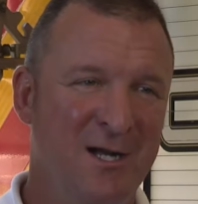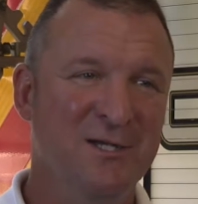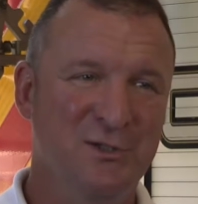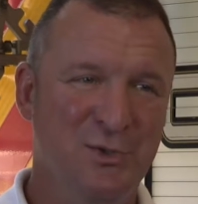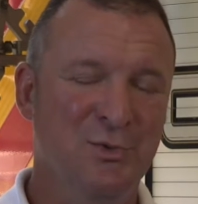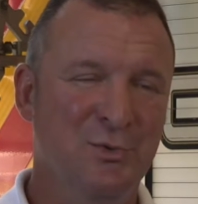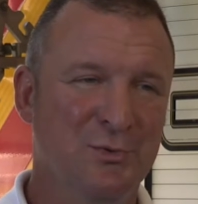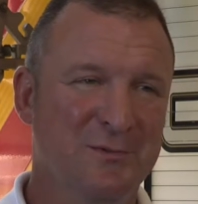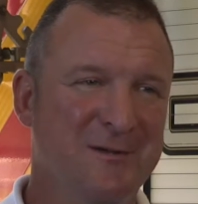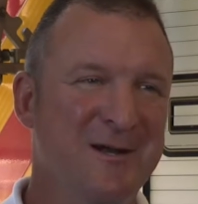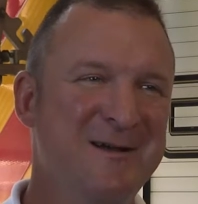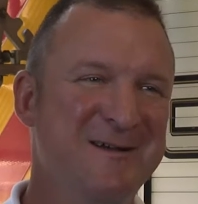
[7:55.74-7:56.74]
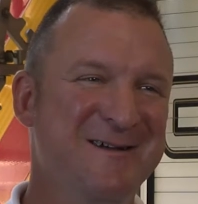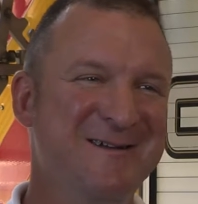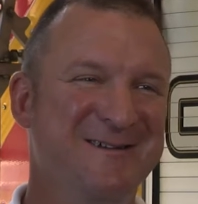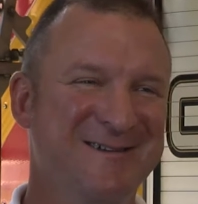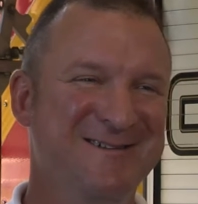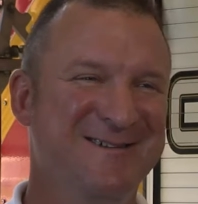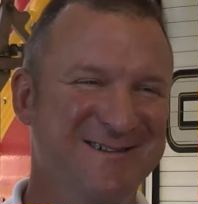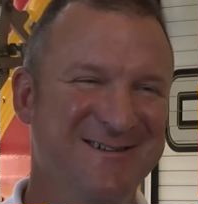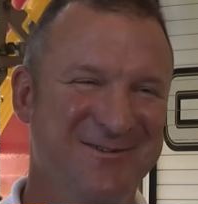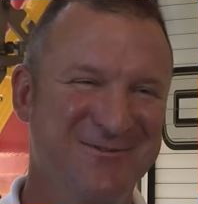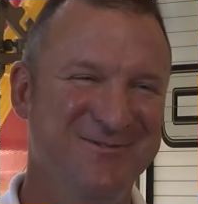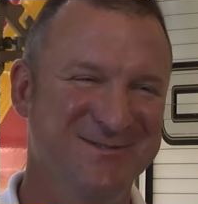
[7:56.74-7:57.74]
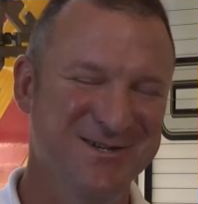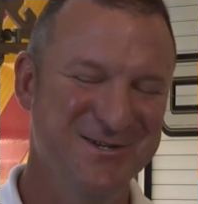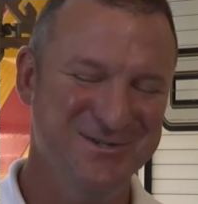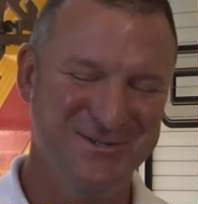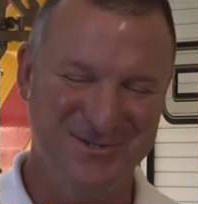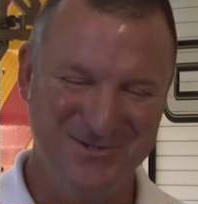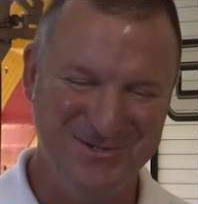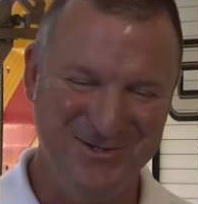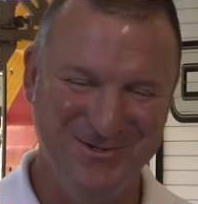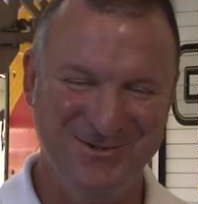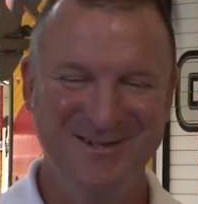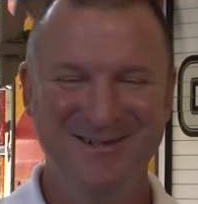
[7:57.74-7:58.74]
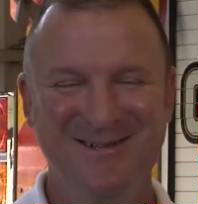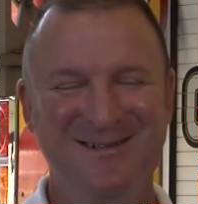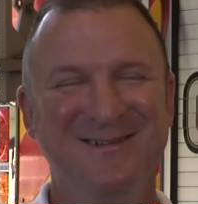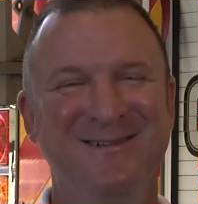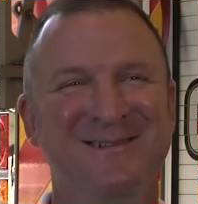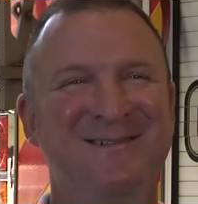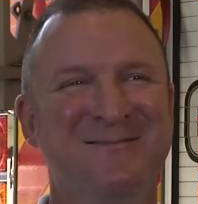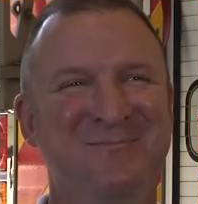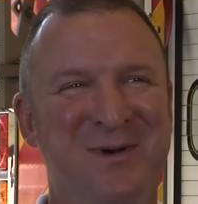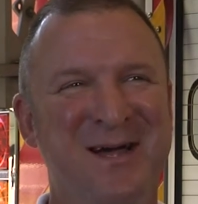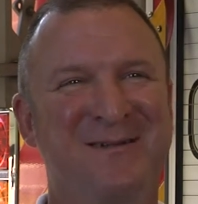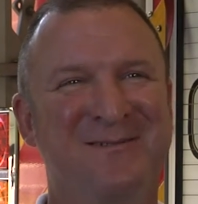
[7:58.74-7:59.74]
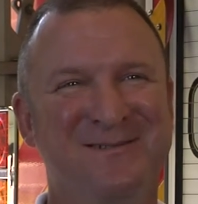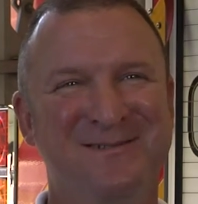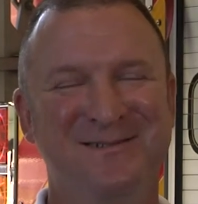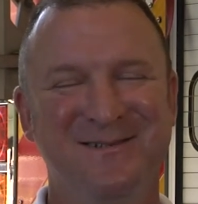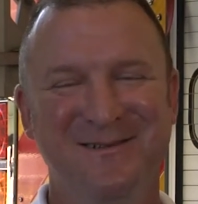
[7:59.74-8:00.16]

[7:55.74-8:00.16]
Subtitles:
'02. He was 02 on backless.